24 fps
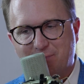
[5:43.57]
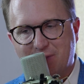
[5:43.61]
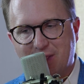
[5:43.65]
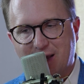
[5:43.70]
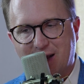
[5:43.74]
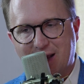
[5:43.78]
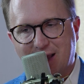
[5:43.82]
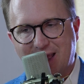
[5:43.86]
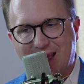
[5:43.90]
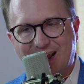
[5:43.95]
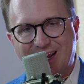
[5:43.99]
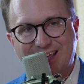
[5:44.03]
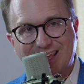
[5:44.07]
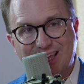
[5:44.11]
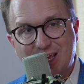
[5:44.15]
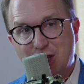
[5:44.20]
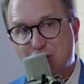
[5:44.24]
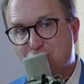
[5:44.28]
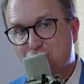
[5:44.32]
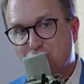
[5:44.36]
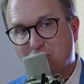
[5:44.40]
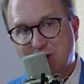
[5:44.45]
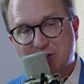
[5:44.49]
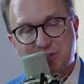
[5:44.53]
any
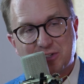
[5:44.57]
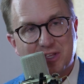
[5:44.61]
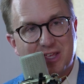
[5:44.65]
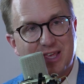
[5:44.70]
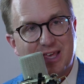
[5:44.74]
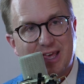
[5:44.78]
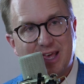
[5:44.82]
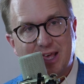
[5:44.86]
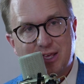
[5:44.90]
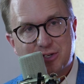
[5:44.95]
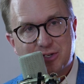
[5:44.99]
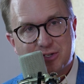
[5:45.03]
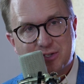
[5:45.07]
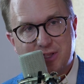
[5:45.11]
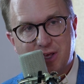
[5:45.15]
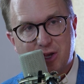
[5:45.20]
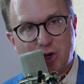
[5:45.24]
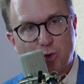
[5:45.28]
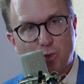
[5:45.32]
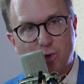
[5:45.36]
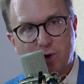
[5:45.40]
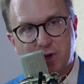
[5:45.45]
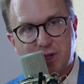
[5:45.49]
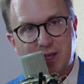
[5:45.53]
interesting cases that you're
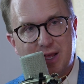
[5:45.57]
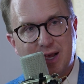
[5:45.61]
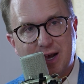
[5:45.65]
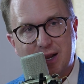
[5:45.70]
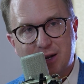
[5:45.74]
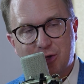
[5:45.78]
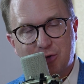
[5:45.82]
working on?